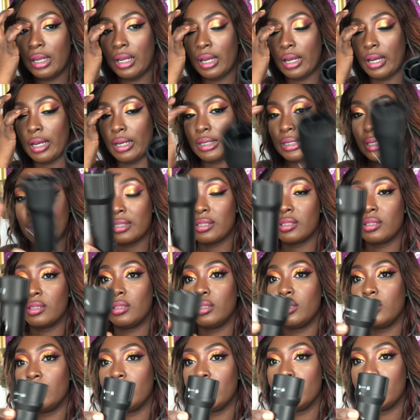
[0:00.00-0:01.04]
It has
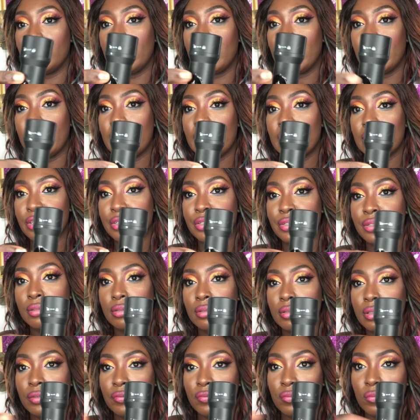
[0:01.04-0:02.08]
the light to show
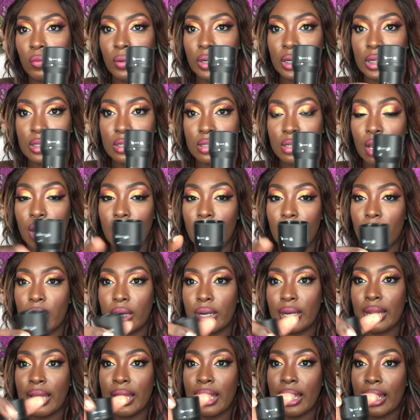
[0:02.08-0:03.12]
if when it's
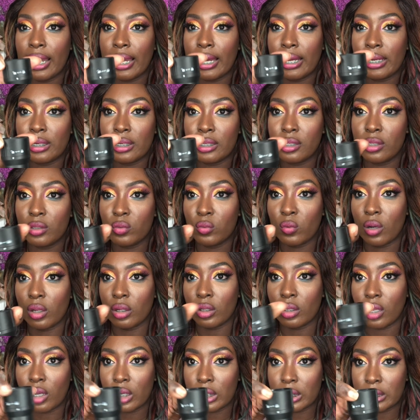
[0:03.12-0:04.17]
on, and this is what
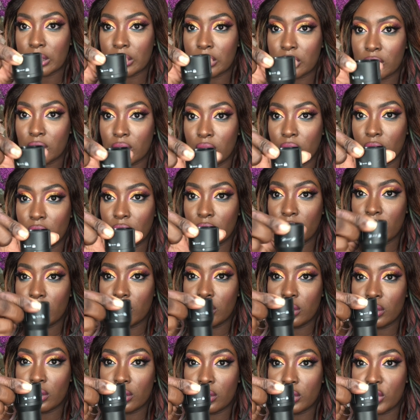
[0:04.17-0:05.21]
locks the
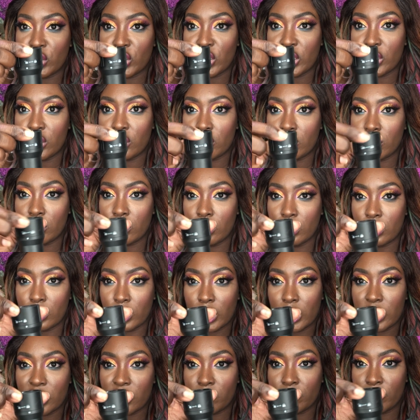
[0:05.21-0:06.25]

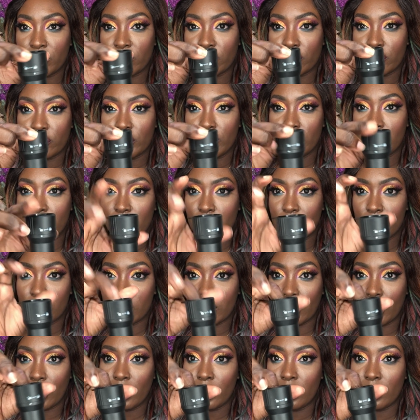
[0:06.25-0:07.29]
changeable features
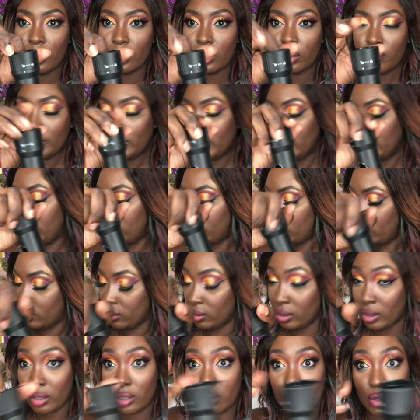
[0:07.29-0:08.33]
into place so
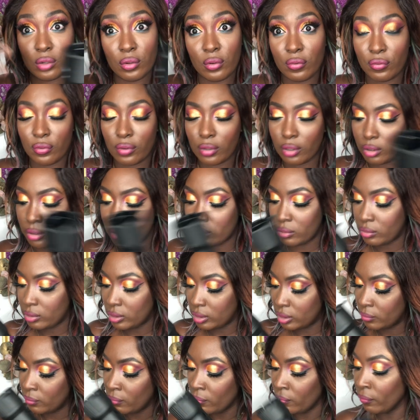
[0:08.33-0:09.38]
that they don't fall
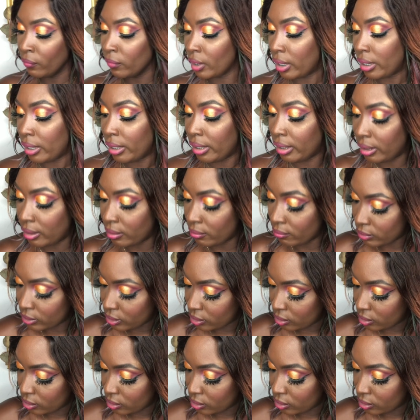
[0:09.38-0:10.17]
out.